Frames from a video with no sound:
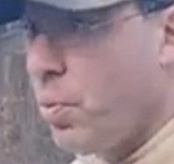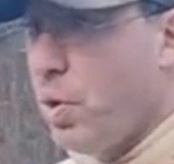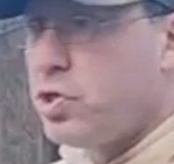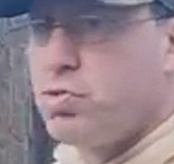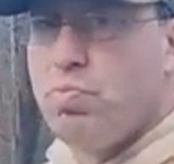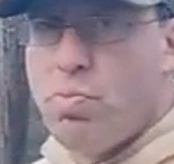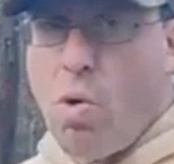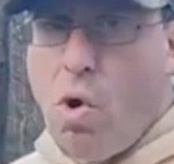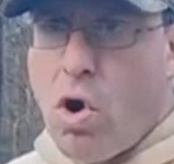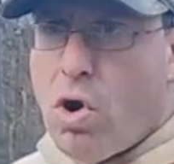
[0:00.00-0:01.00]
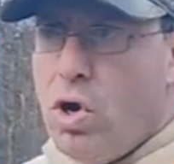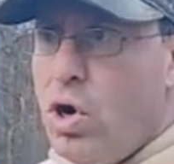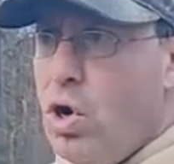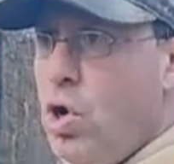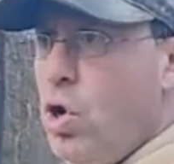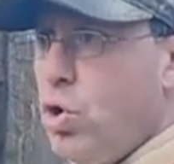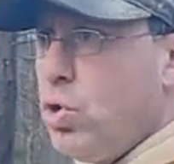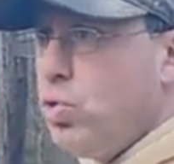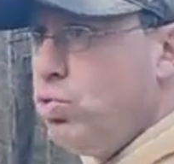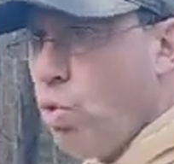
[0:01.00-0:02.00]
What's more
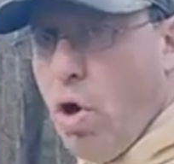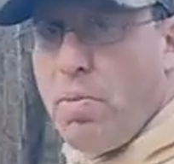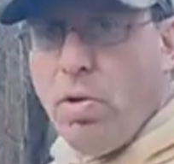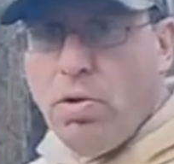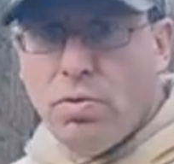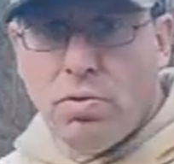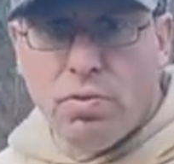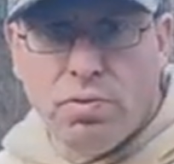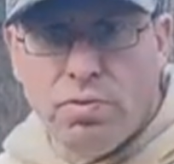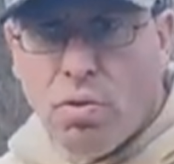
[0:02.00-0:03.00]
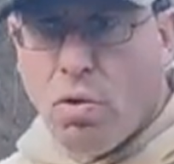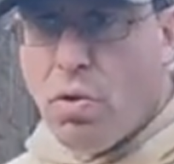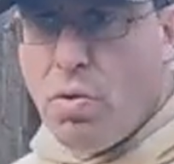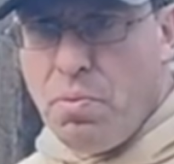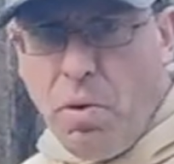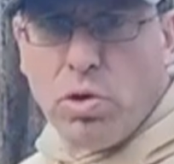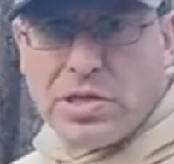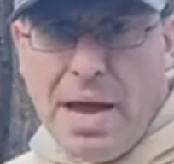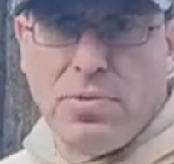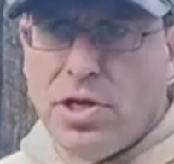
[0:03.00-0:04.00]
normal for most
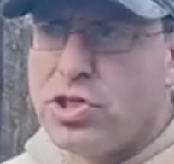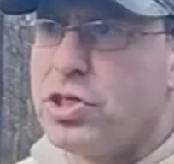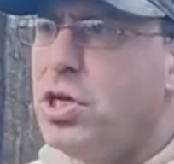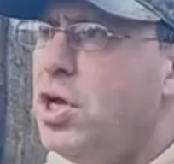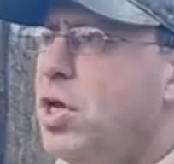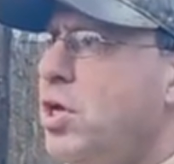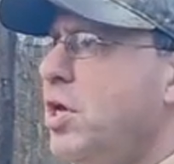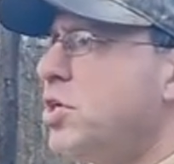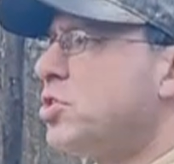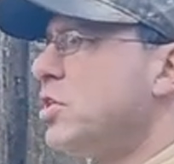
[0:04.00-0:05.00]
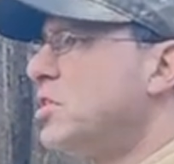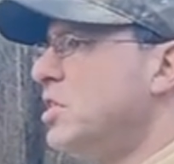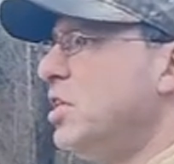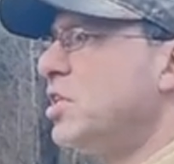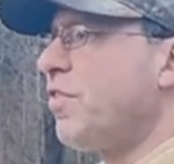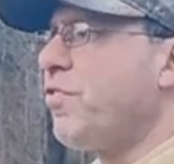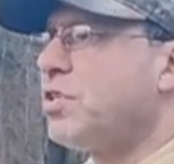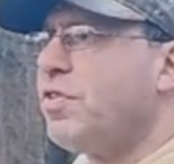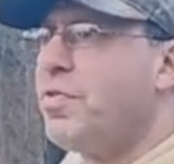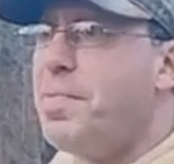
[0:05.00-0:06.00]
ammunition is to see a
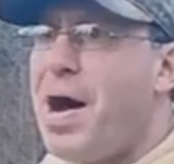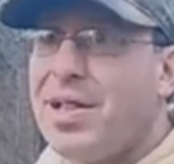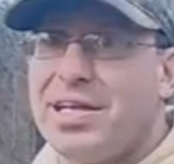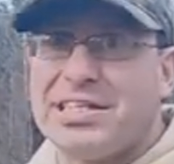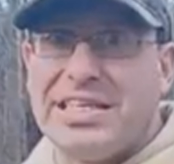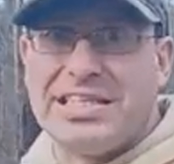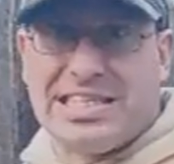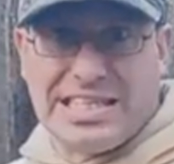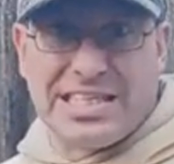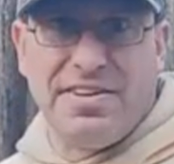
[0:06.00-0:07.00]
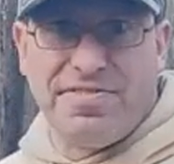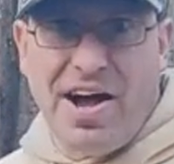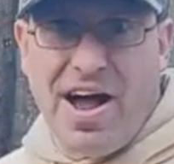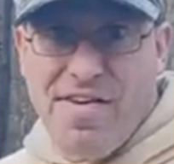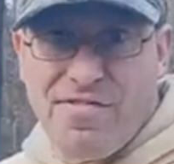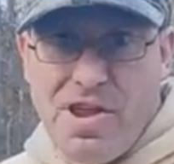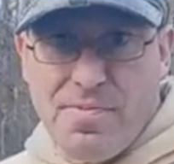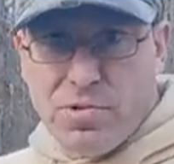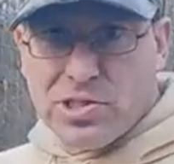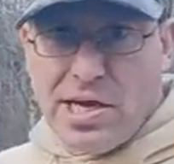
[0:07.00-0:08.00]
difference of about, let's say, 65 feet
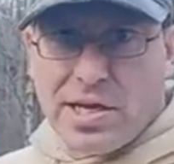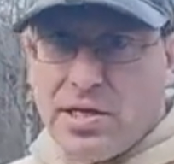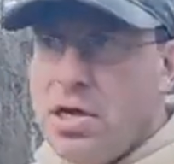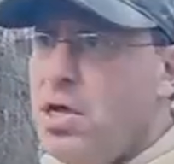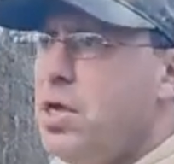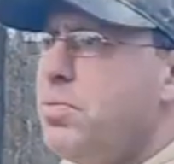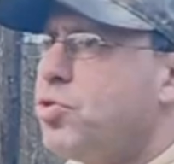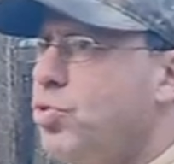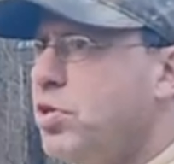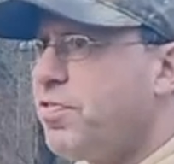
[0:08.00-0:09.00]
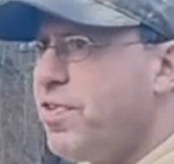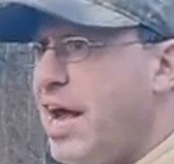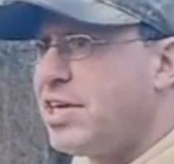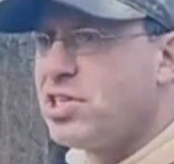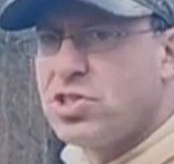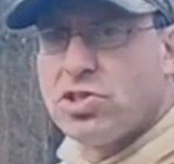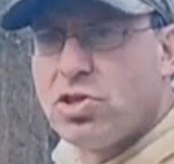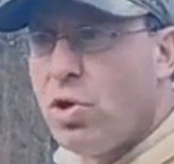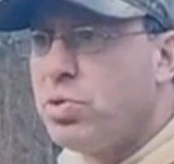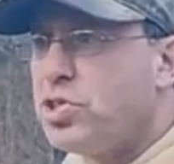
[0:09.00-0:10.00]
per second between your fastest and
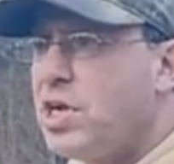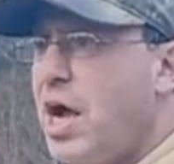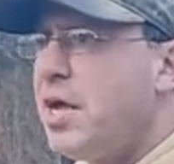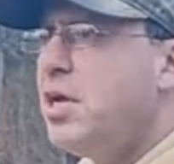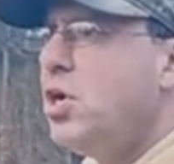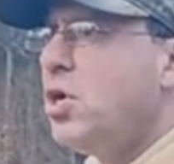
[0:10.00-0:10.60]
slowest shot.